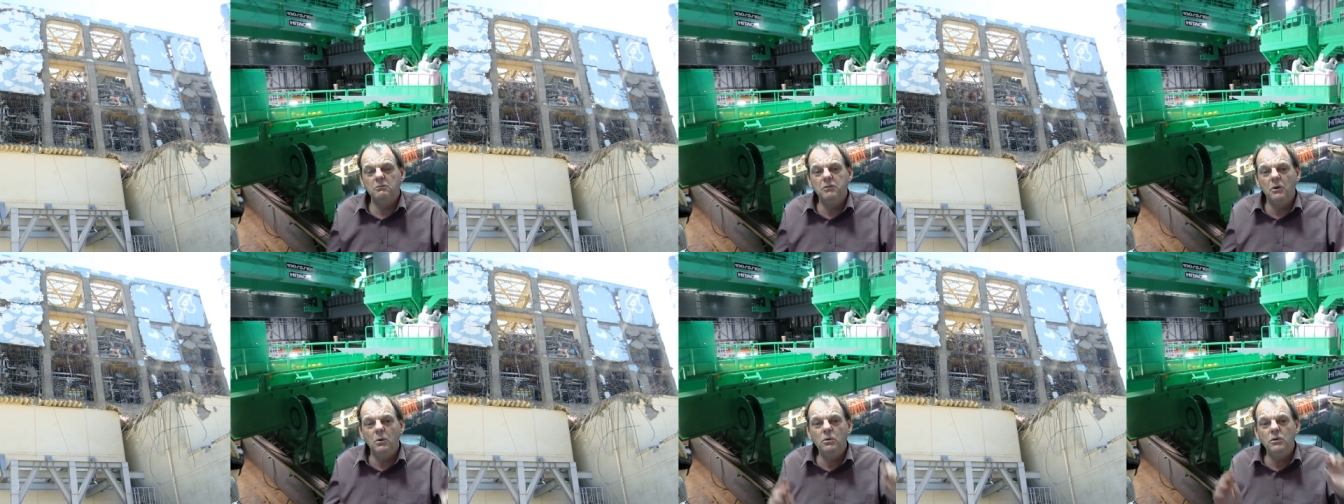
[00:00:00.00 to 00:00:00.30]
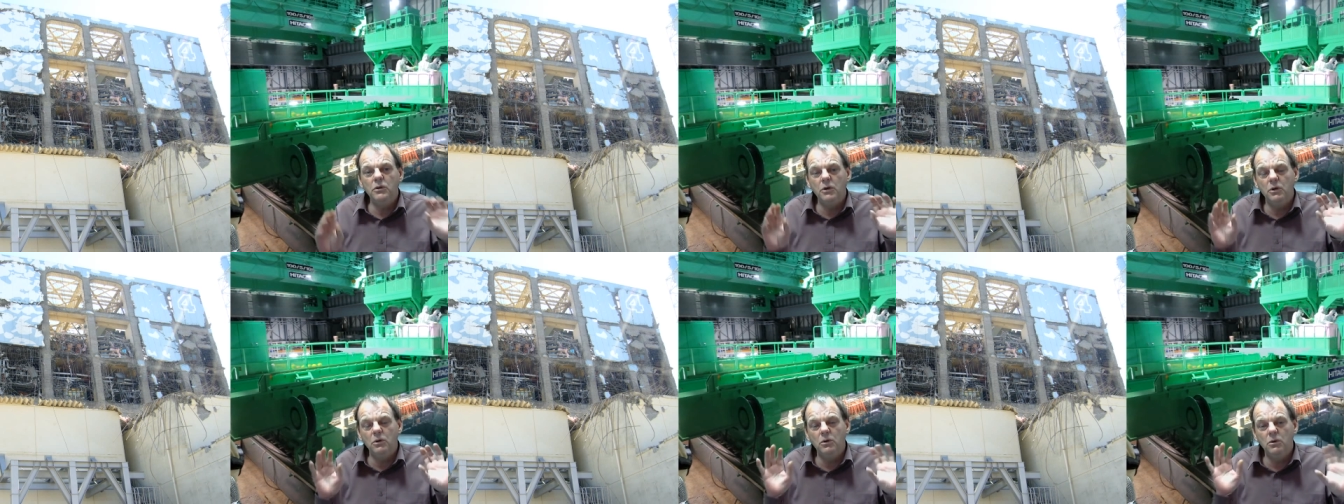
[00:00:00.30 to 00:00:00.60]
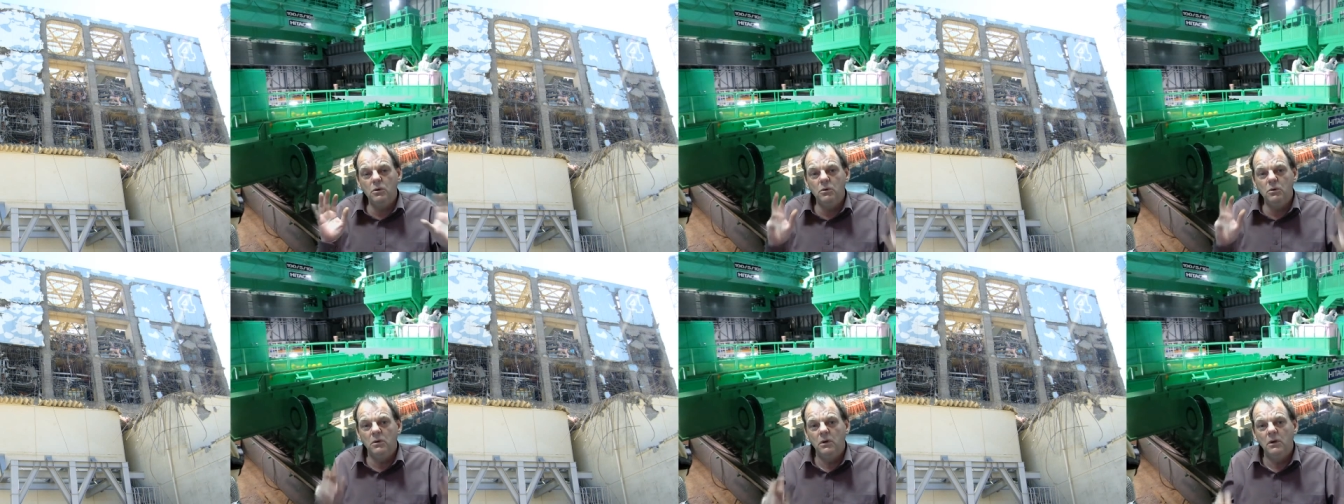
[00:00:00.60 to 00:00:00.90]

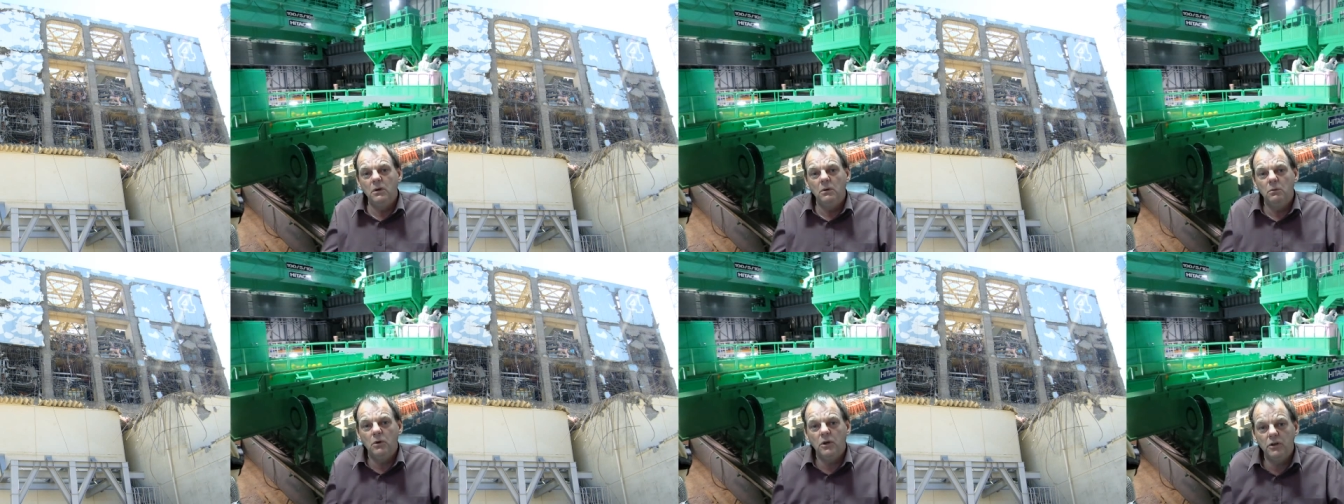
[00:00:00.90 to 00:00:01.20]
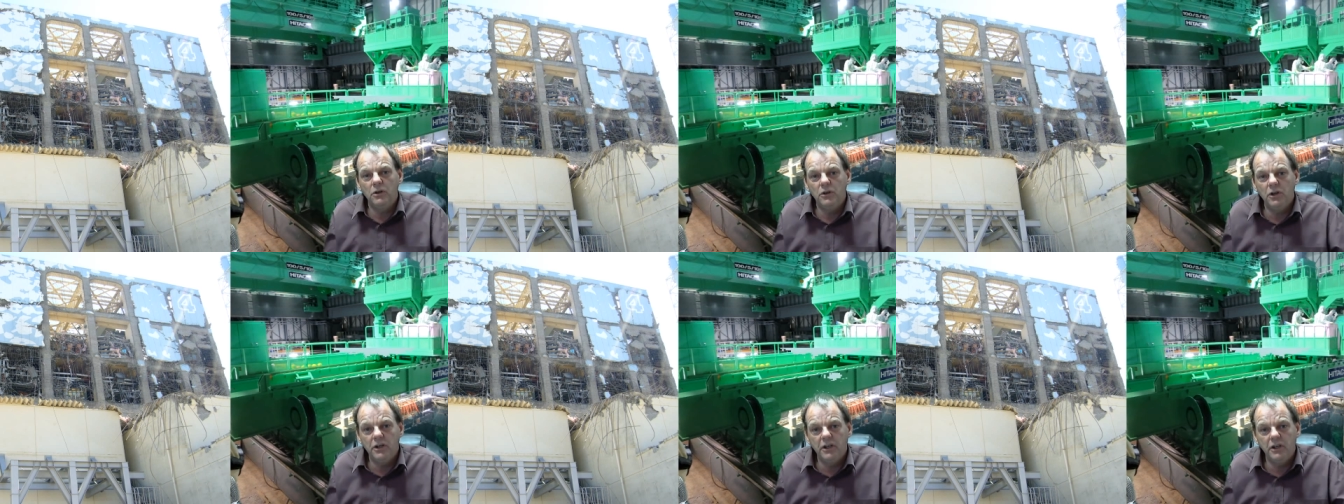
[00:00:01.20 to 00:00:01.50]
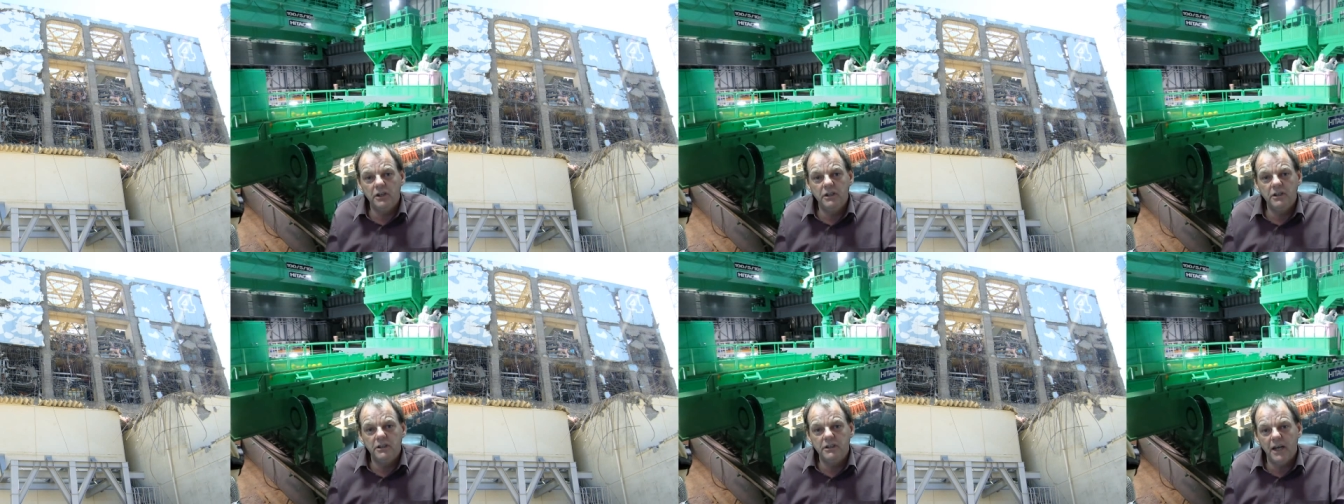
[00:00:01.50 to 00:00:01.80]
voodoo where
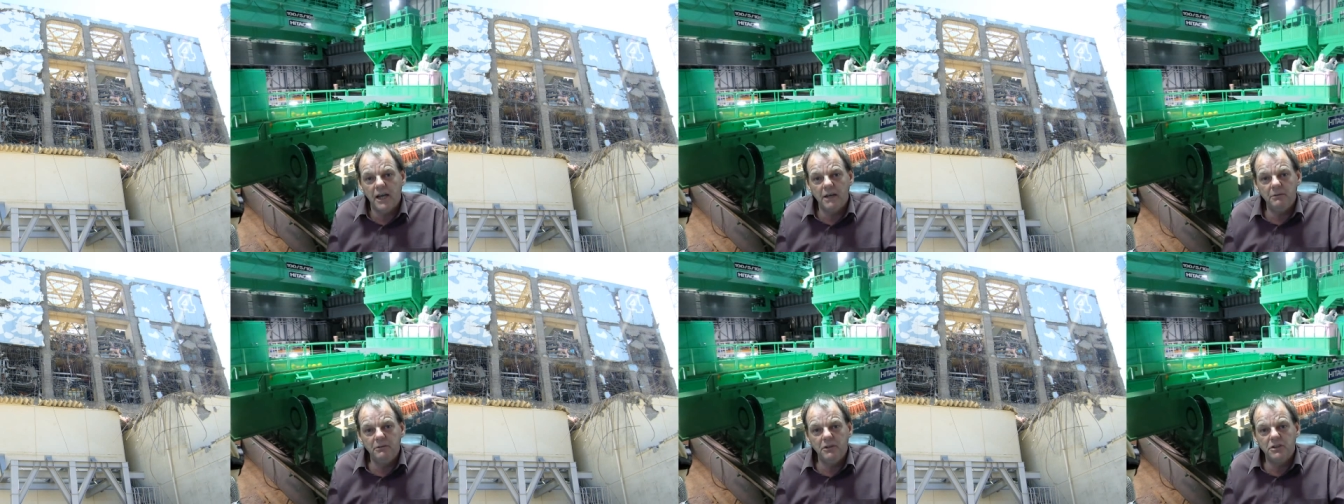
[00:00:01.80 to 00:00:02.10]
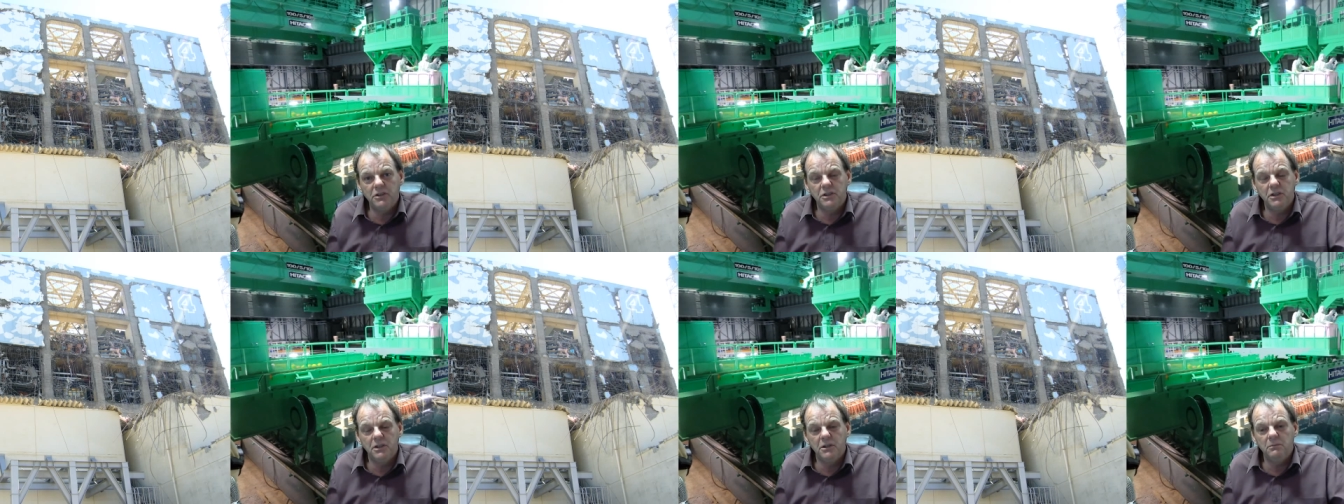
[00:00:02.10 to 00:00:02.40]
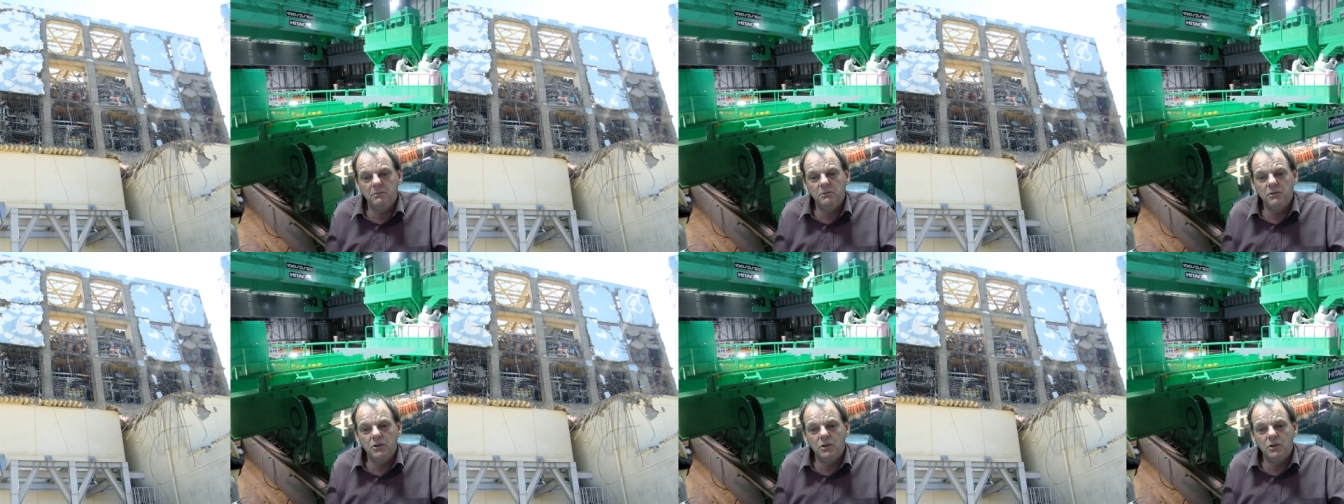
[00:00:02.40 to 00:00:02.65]
nothing can damage them.